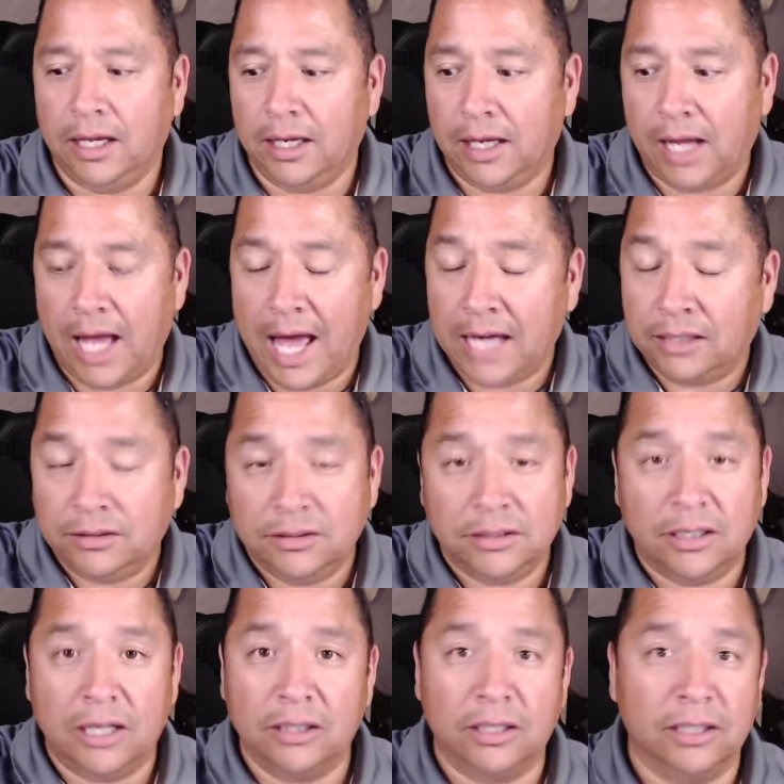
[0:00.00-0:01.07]
I don't know
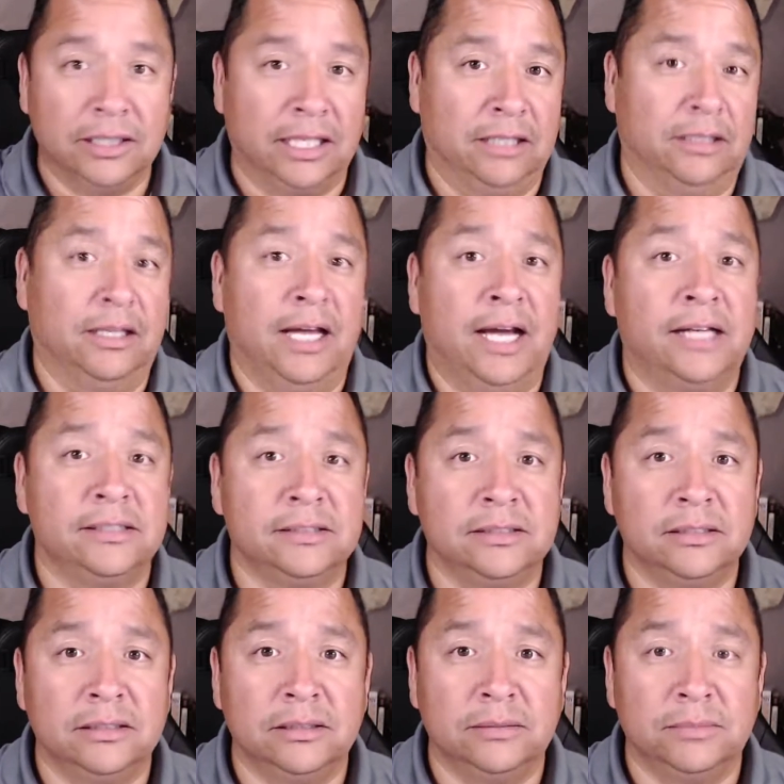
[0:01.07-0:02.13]
how long that'll last,
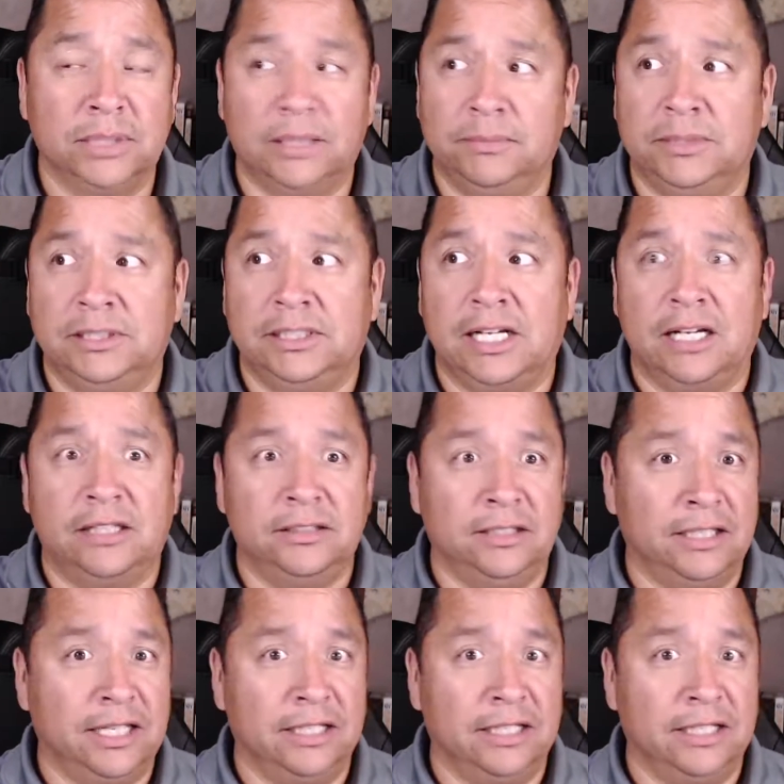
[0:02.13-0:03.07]
but I'm just telling you that